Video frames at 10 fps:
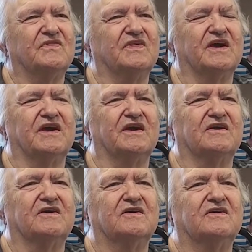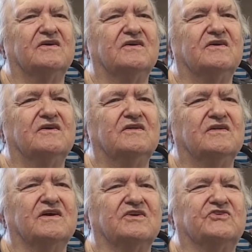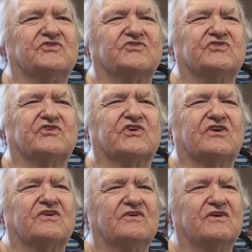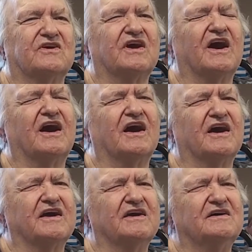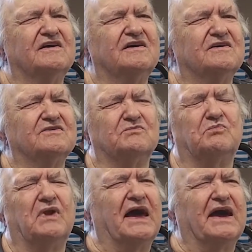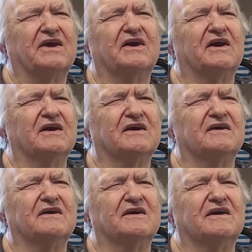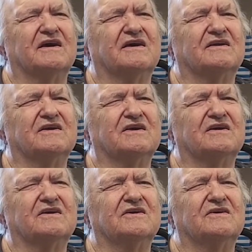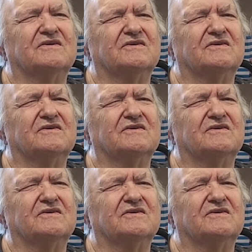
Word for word: they they took the guy, the black guy, and he